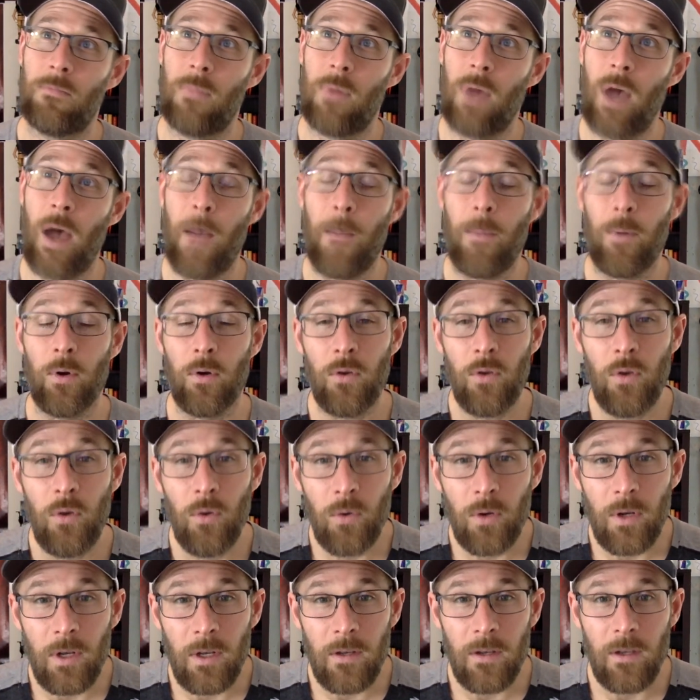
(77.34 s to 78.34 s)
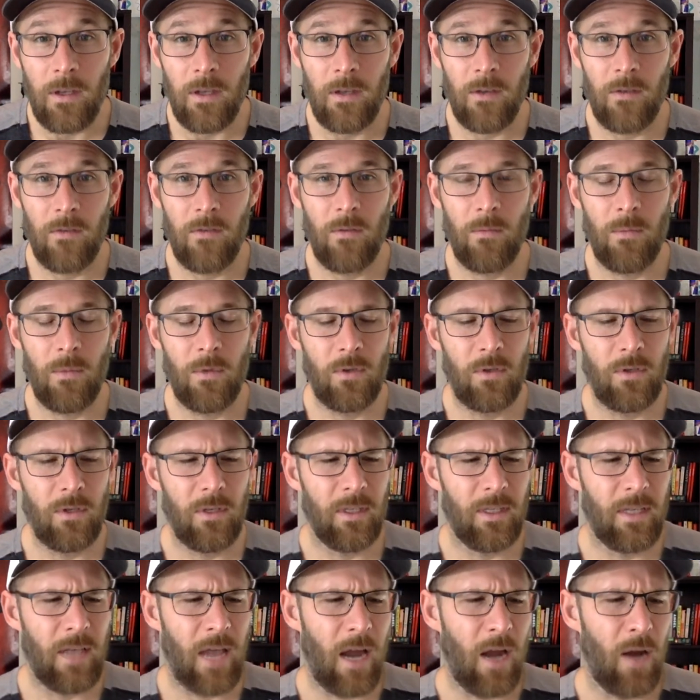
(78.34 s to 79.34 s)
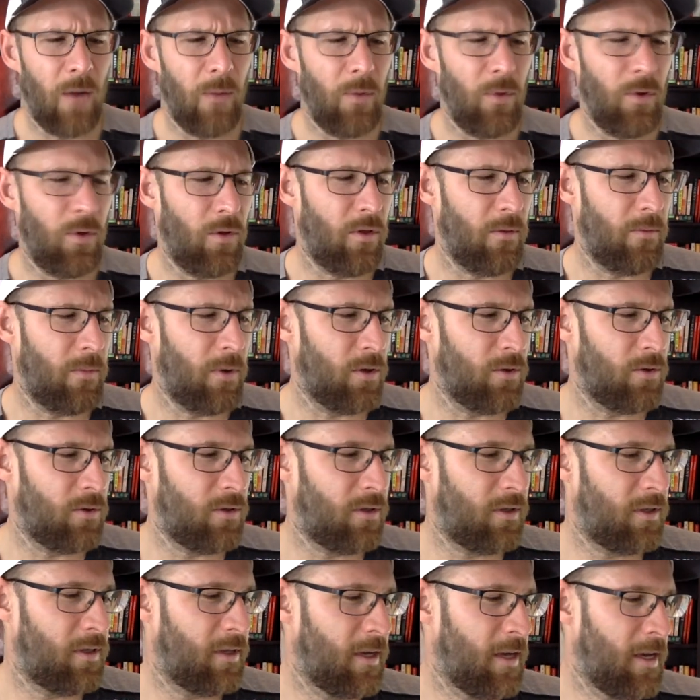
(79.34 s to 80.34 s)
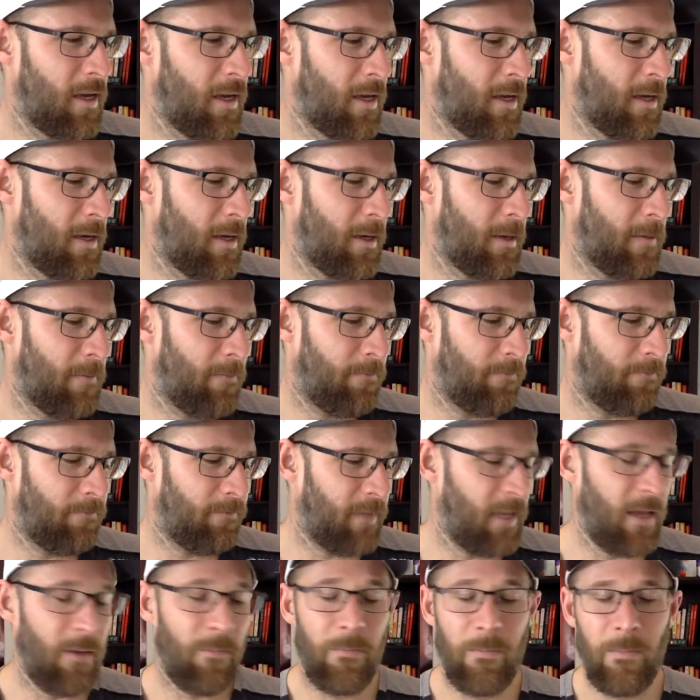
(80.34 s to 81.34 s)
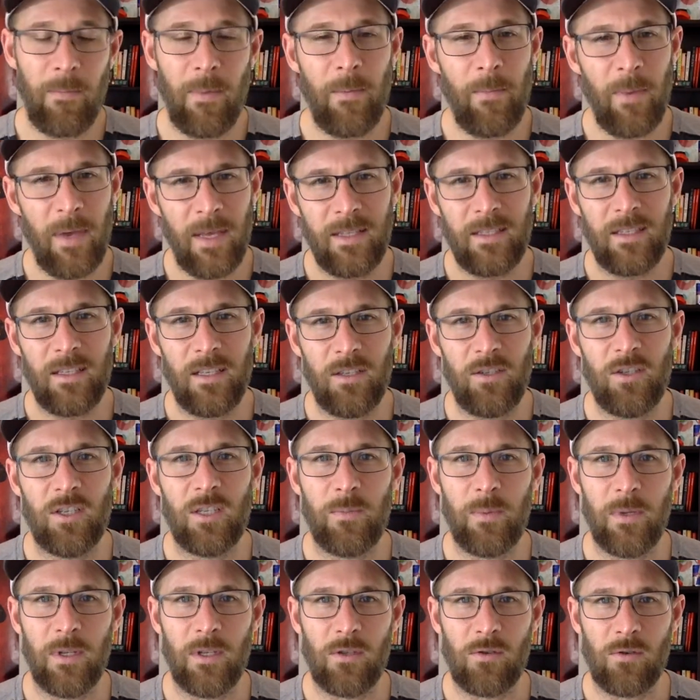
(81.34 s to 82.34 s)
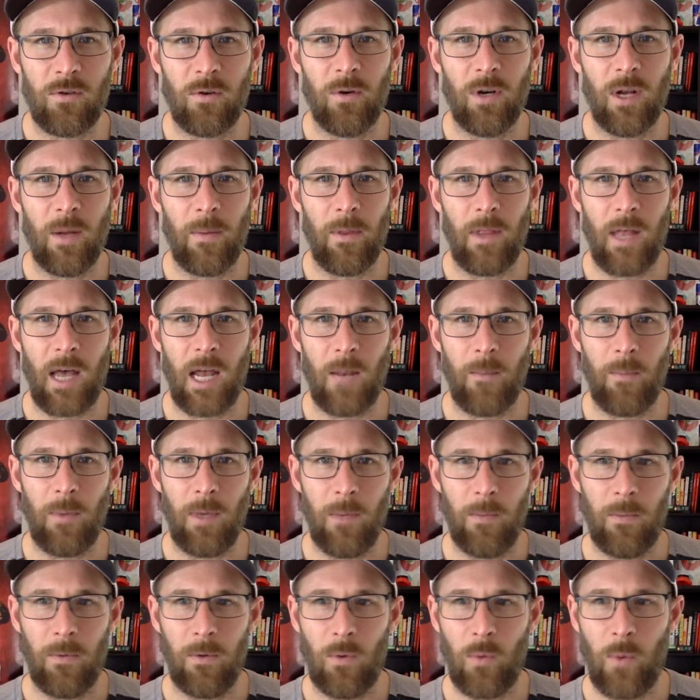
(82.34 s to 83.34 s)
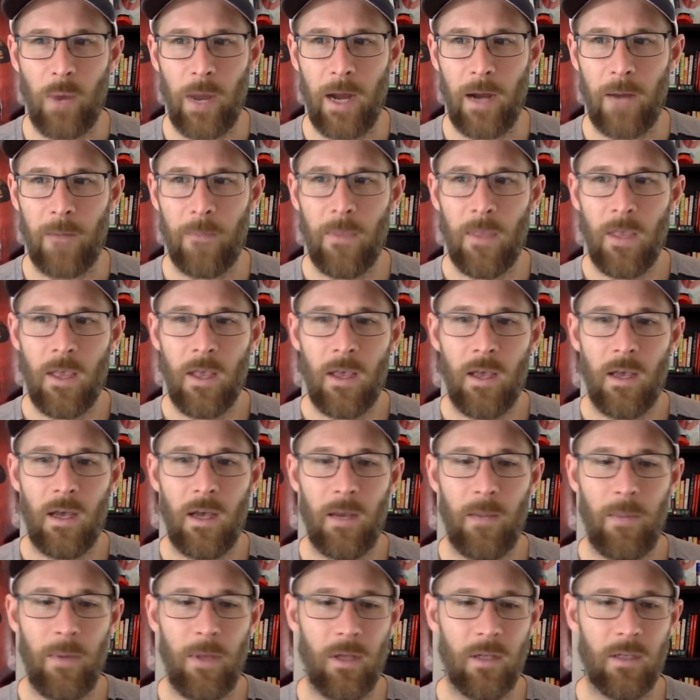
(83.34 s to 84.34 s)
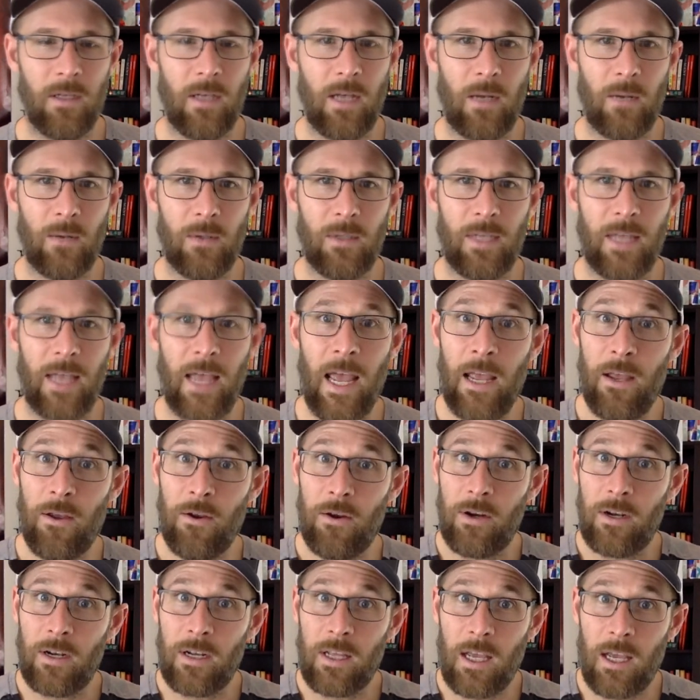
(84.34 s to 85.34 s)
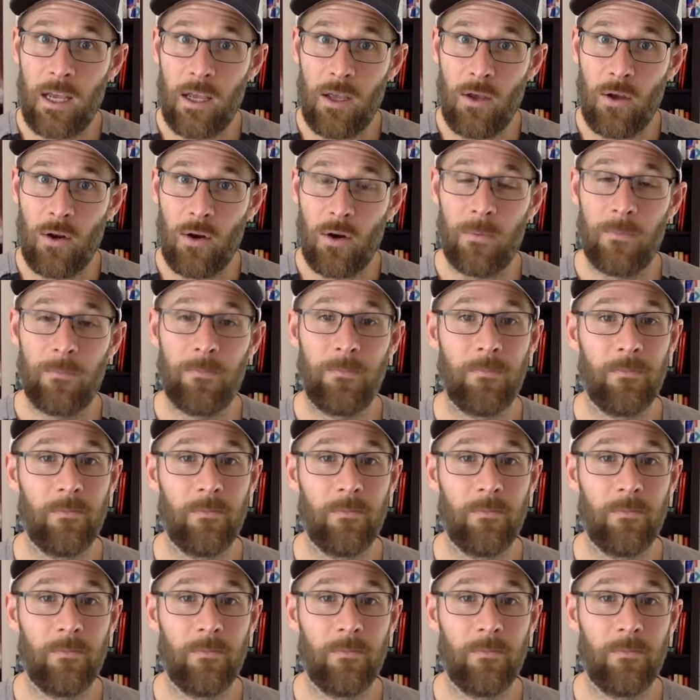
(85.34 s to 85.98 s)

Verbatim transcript: opportunities, the most desirable, the most it basically has just been screwing up a lot of people where uh, Peloton will say, hey, you're going to get your